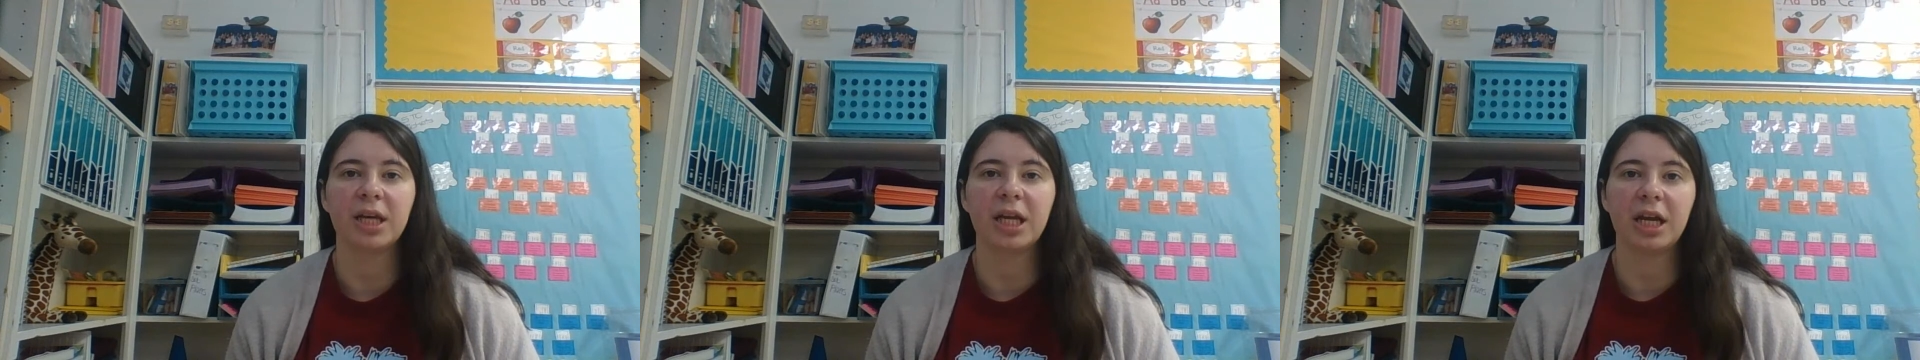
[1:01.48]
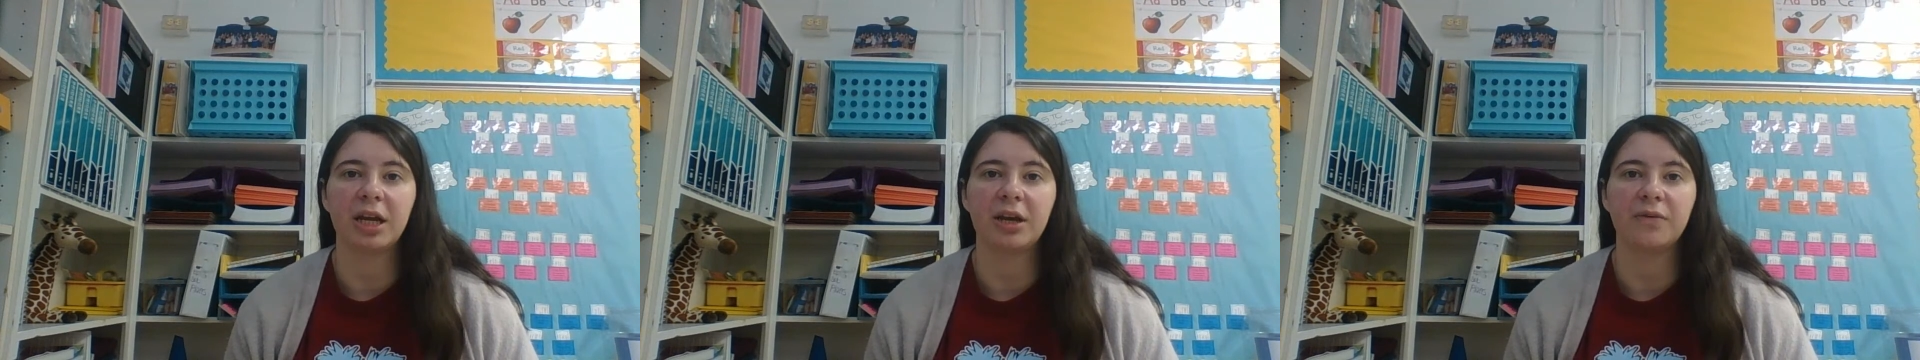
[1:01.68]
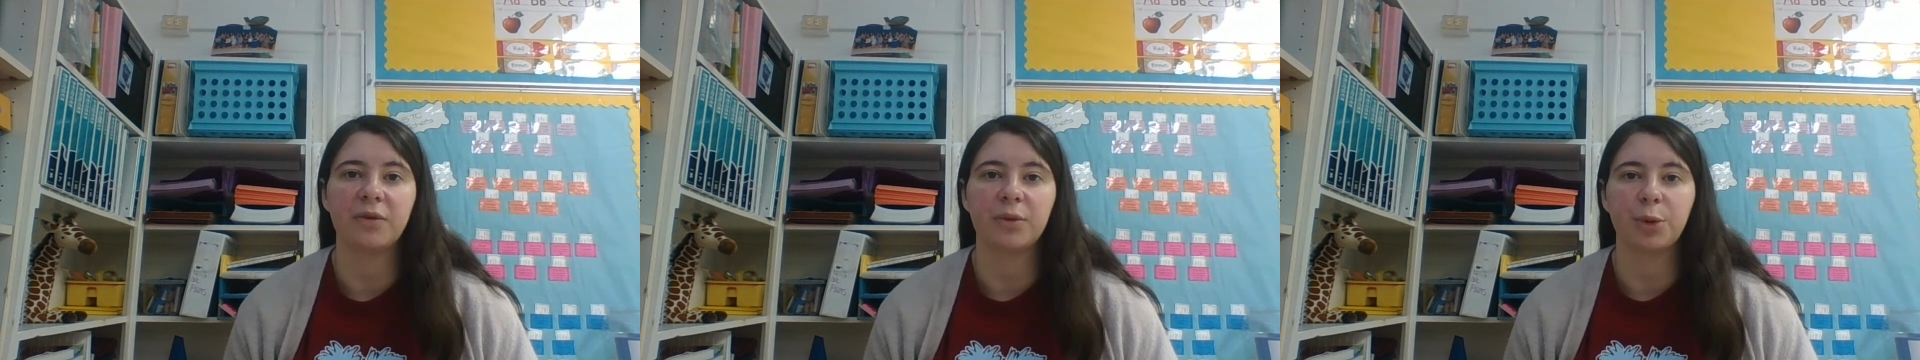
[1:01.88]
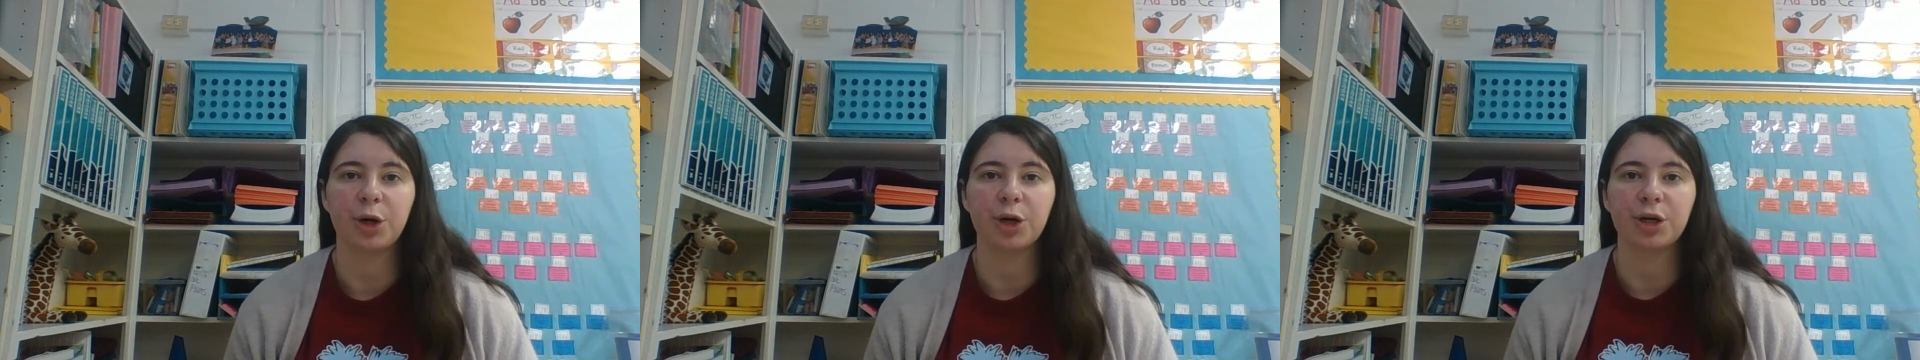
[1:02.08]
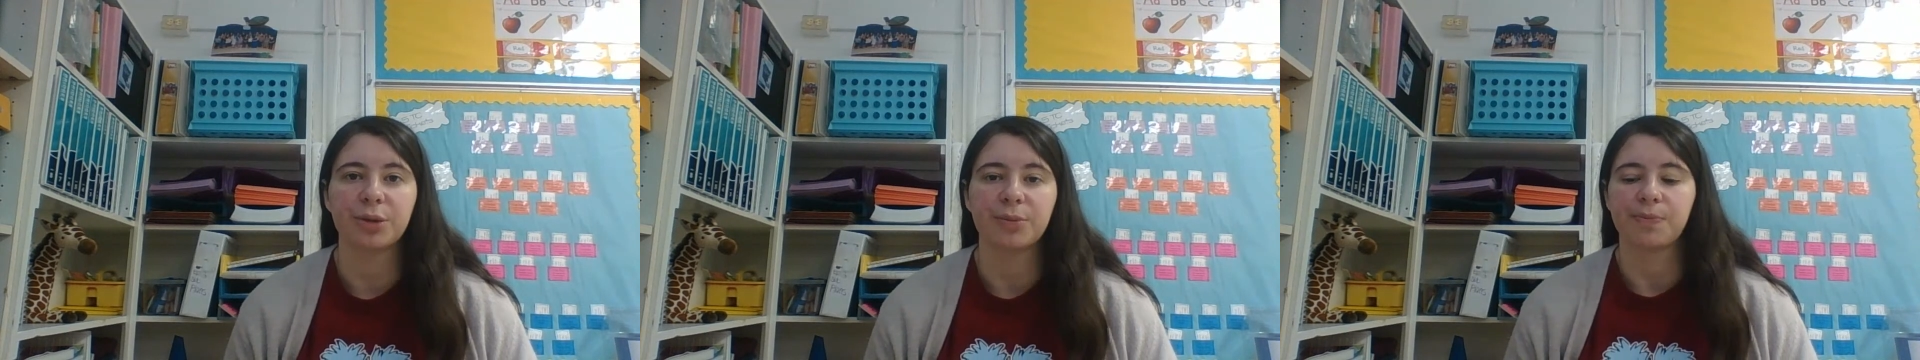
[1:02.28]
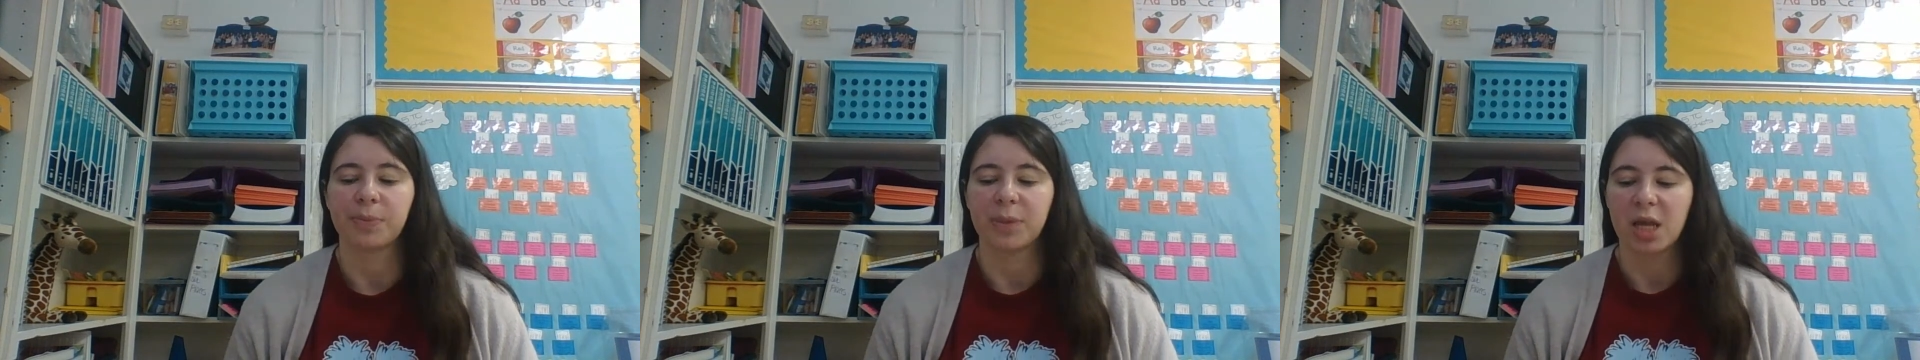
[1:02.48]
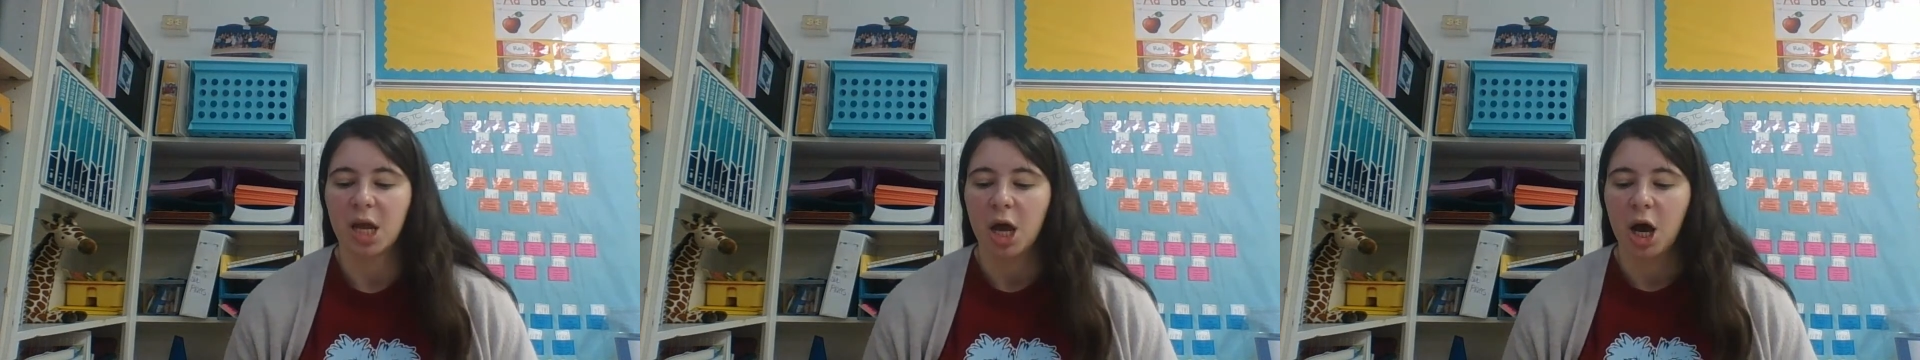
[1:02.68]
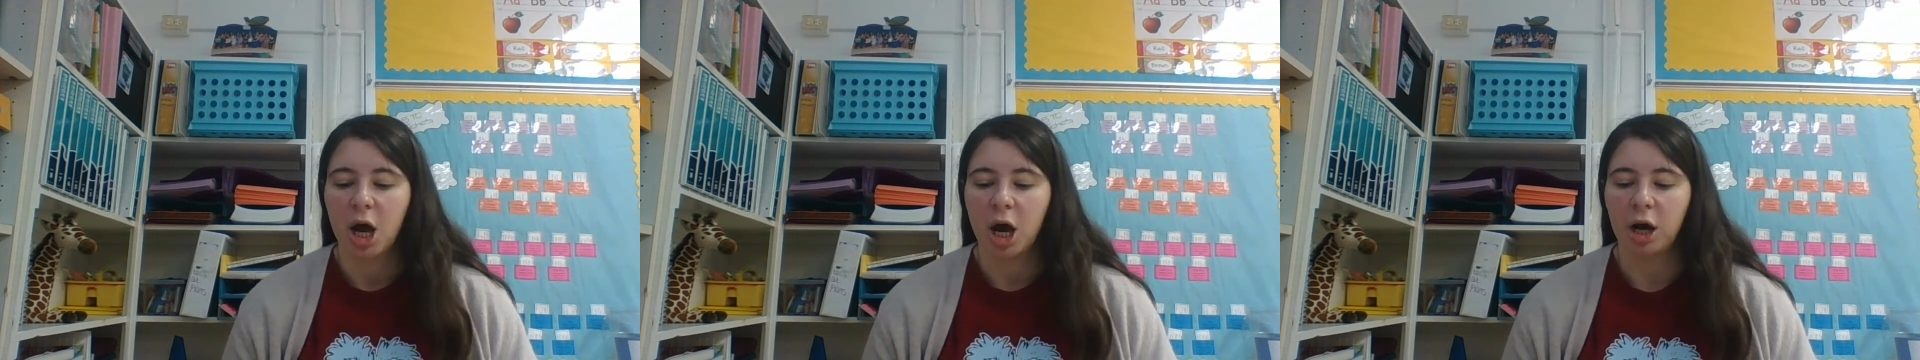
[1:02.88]
beginning of the word.
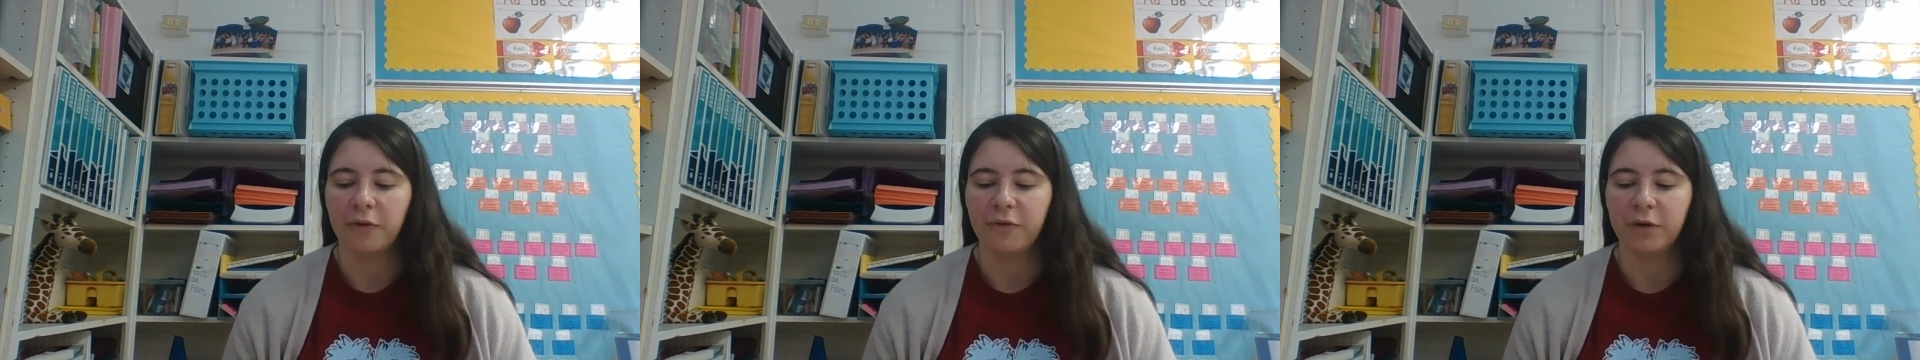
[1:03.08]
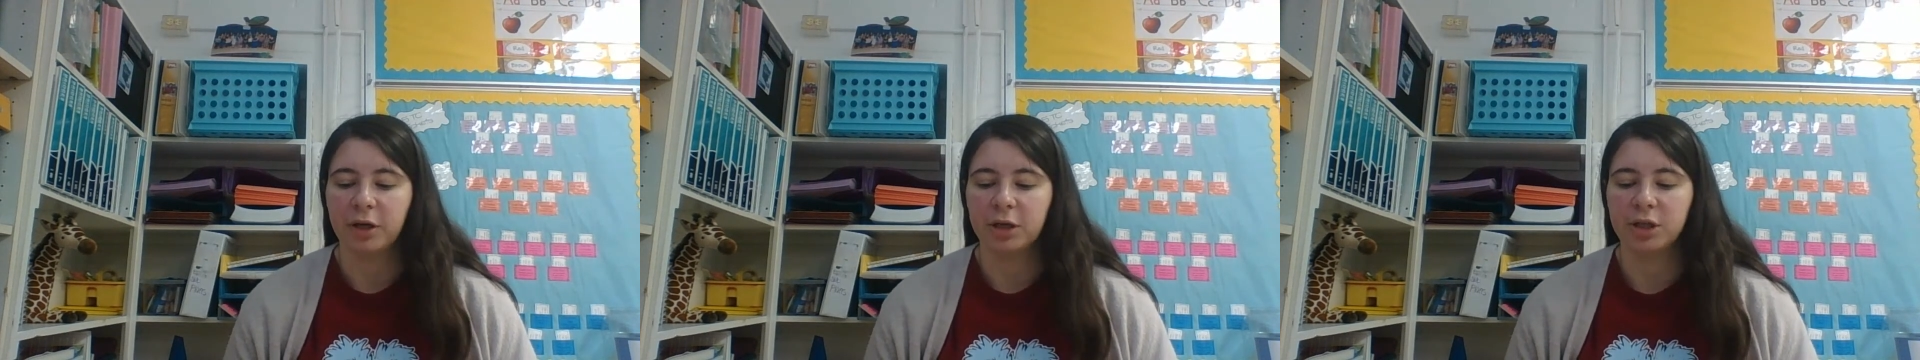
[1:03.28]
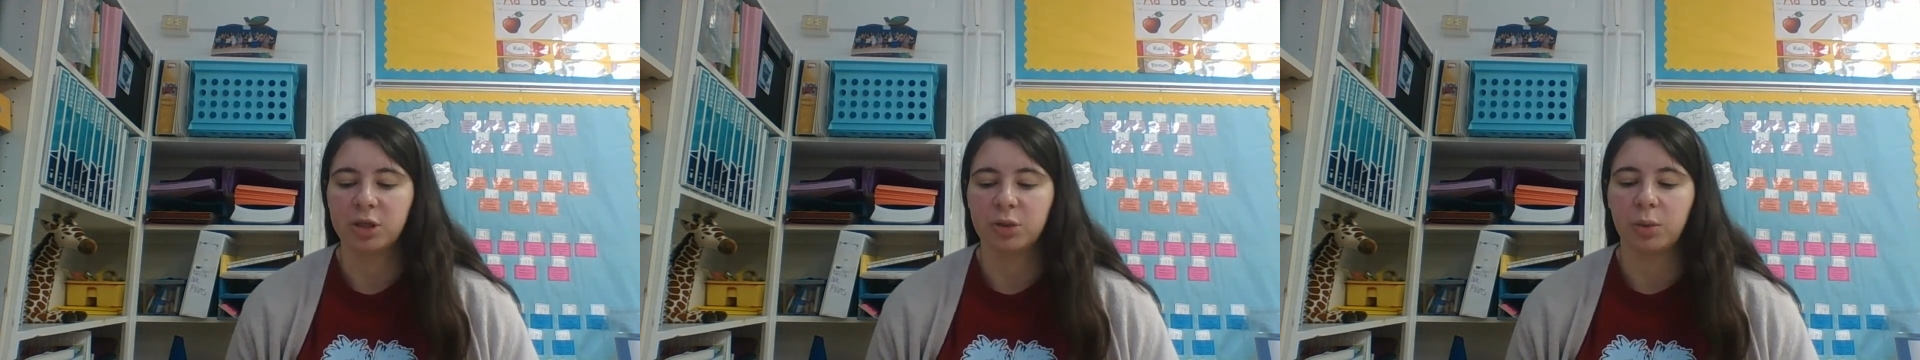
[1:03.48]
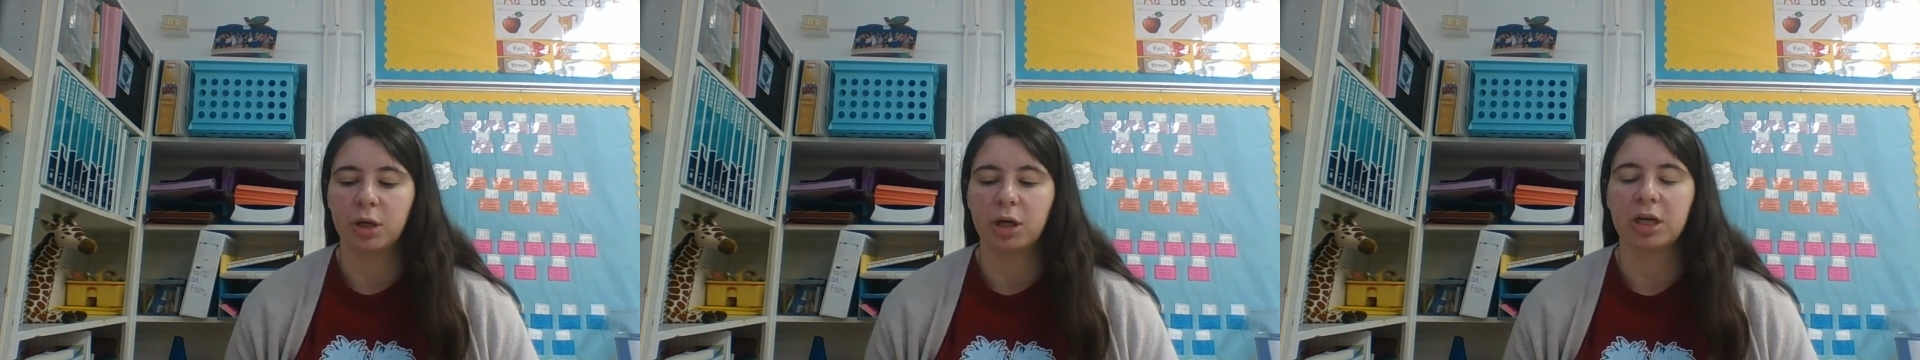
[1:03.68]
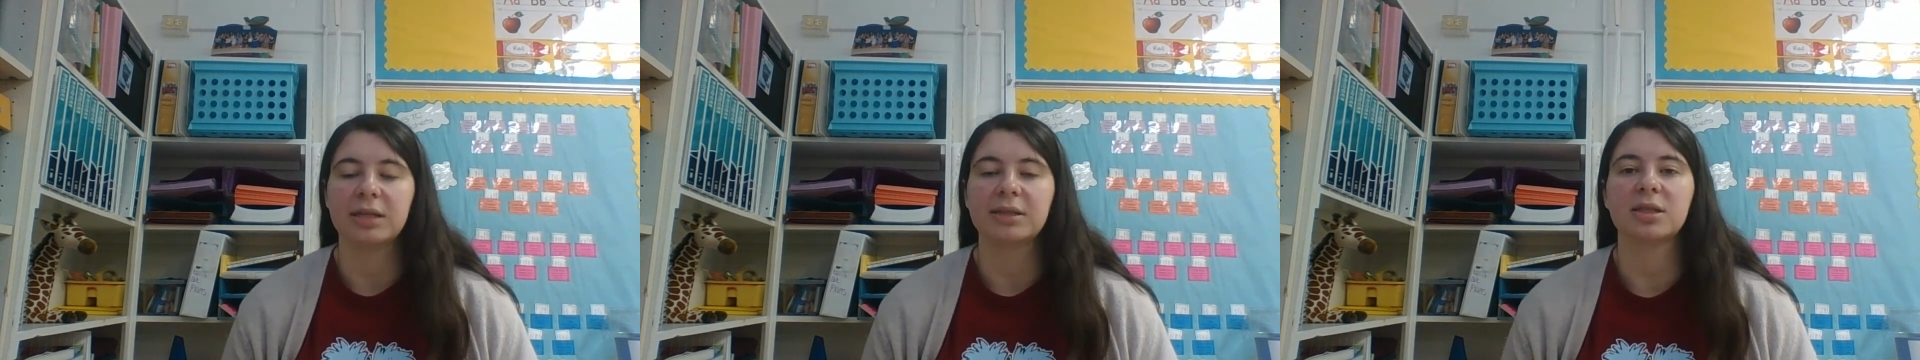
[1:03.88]
Our first word